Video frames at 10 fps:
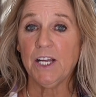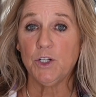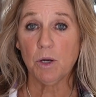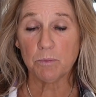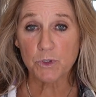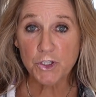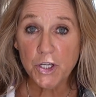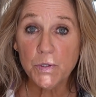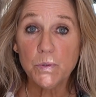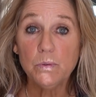Number
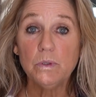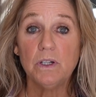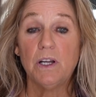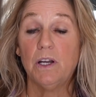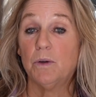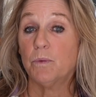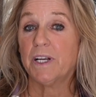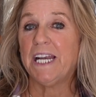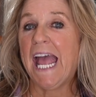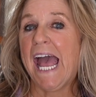2, we're
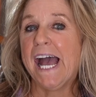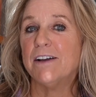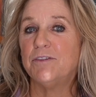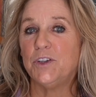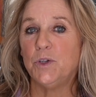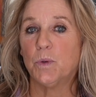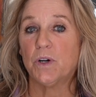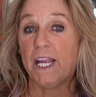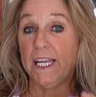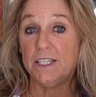going to have
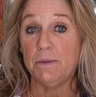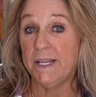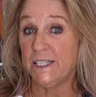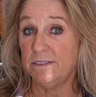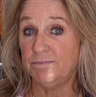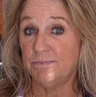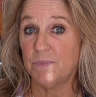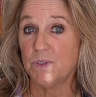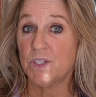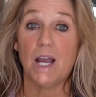your handyman
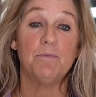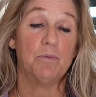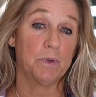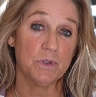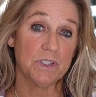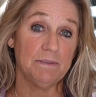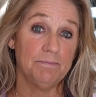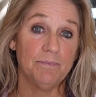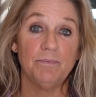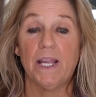type of person,
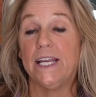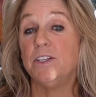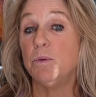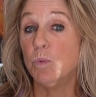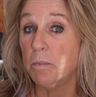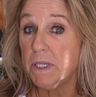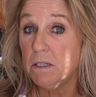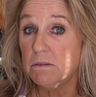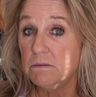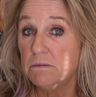handy
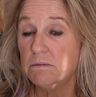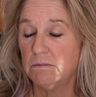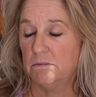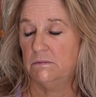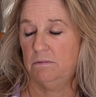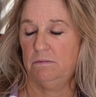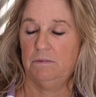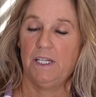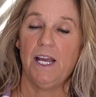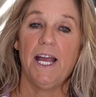woman.
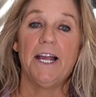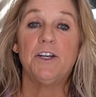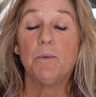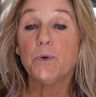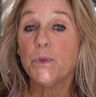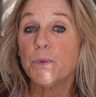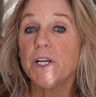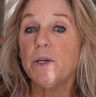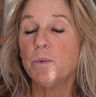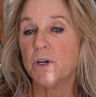And number
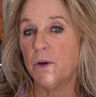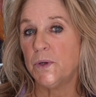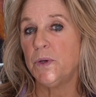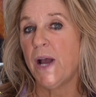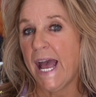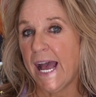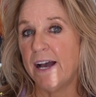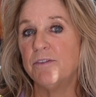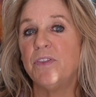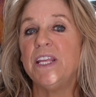3, we're going to
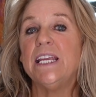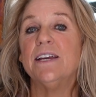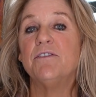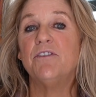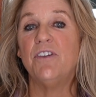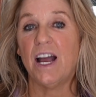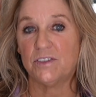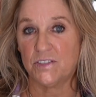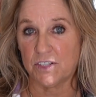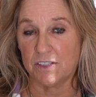have the
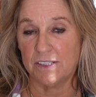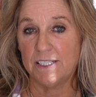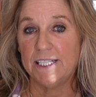investor.